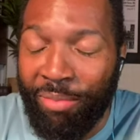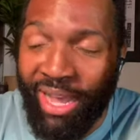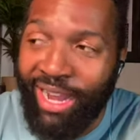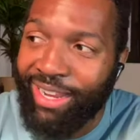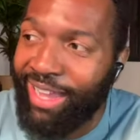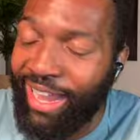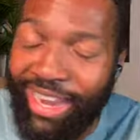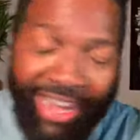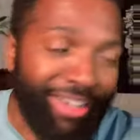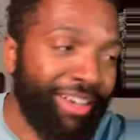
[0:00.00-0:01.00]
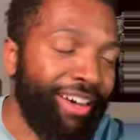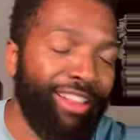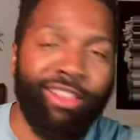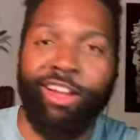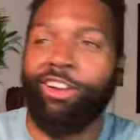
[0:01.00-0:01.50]
I got an alert from the
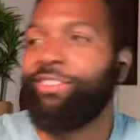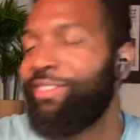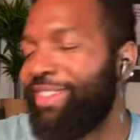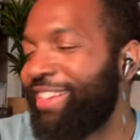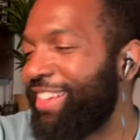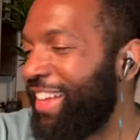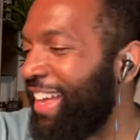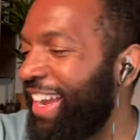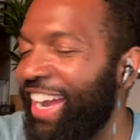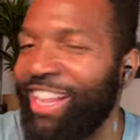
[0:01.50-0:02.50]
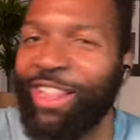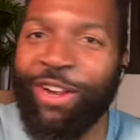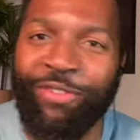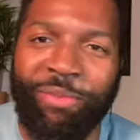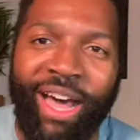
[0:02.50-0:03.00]
Hollywood Reporter that the
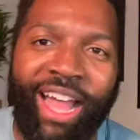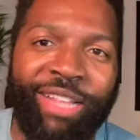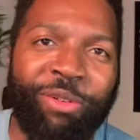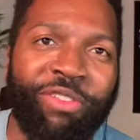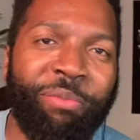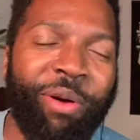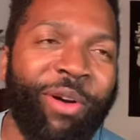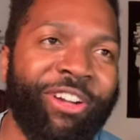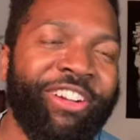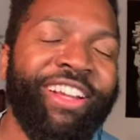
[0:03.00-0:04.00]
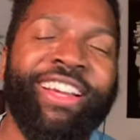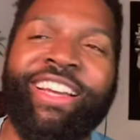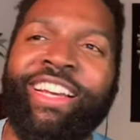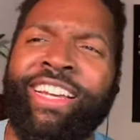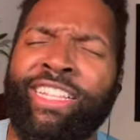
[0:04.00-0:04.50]
president is forcing
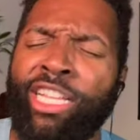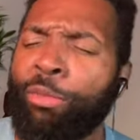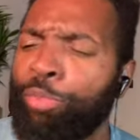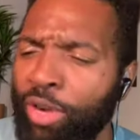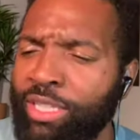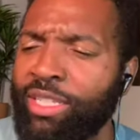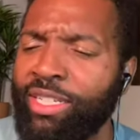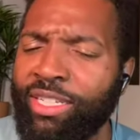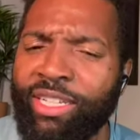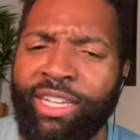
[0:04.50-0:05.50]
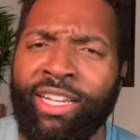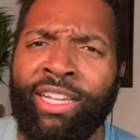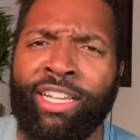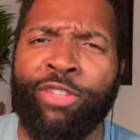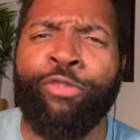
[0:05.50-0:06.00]
the sale of TikTok,
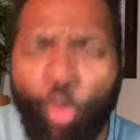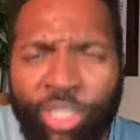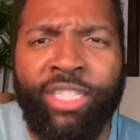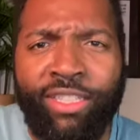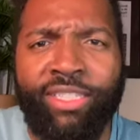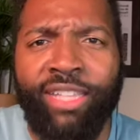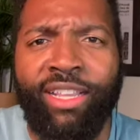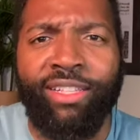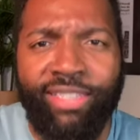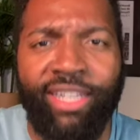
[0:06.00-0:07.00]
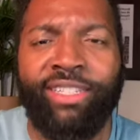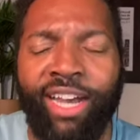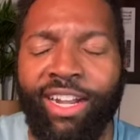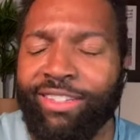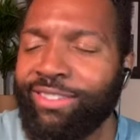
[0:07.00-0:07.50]
and I just thought let me share
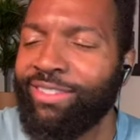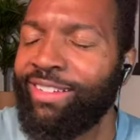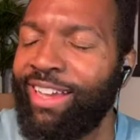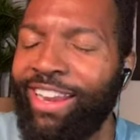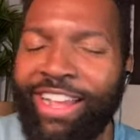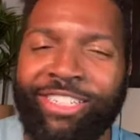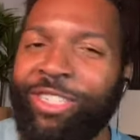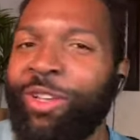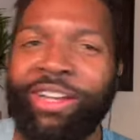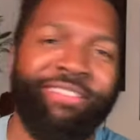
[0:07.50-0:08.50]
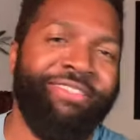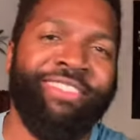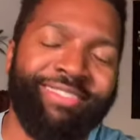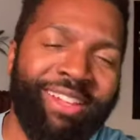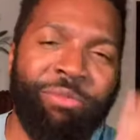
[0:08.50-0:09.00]
that with you. Breaking
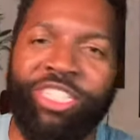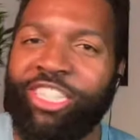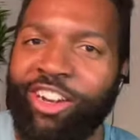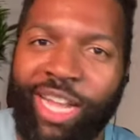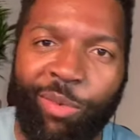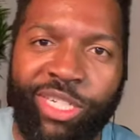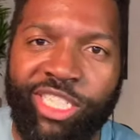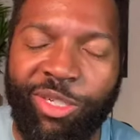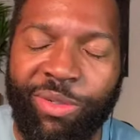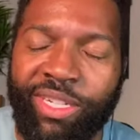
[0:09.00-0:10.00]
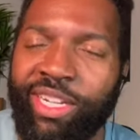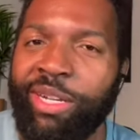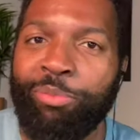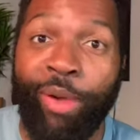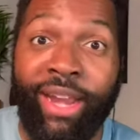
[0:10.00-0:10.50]
news: Our crazy president's
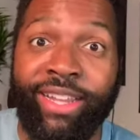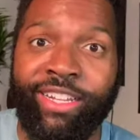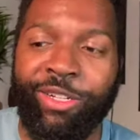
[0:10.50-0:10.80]
doing a